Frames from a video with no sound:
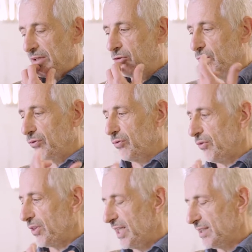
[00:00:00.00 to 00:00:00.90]
two
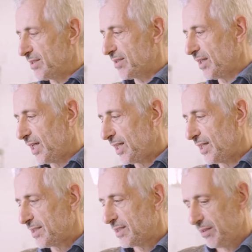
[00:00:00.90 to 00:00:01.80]
things
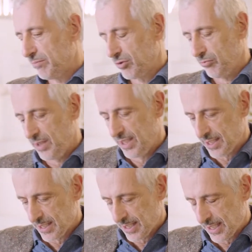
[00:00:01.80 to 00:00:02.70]
seem to
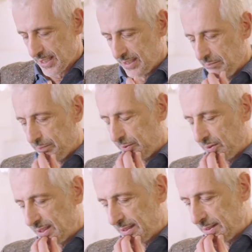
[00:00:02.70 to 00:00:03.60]
me
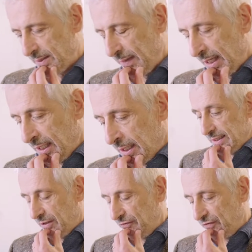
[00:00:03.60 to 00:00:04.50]
important.
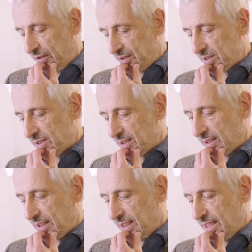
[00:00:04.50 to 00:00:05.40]
The first
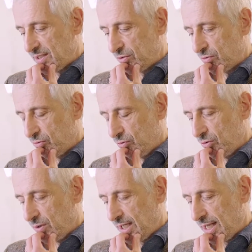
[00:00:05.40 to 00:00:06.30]
is to